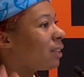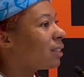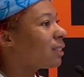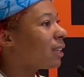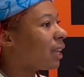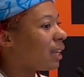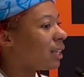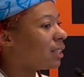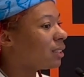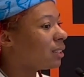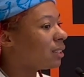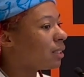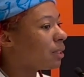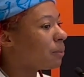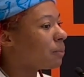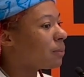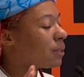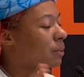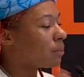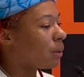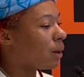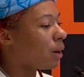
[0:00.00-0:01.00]

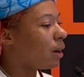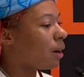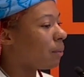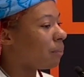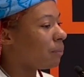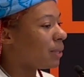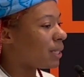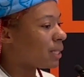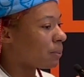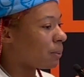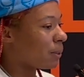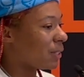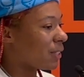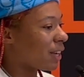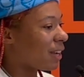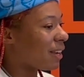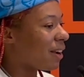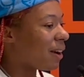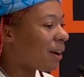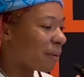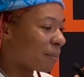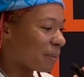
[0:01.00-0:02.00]
Caleb's mom, Miss
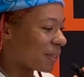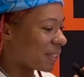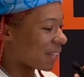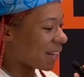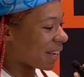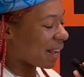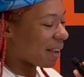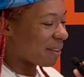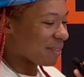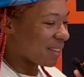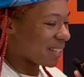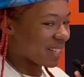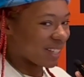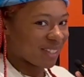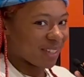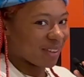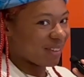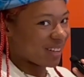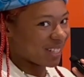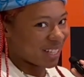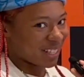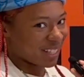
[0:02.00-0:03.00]
Paget, Aunt Paget. I miss her
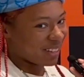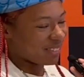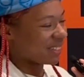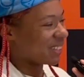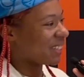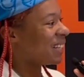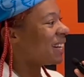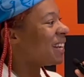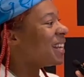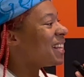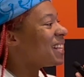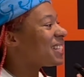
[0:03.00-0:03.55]
so much. I love her.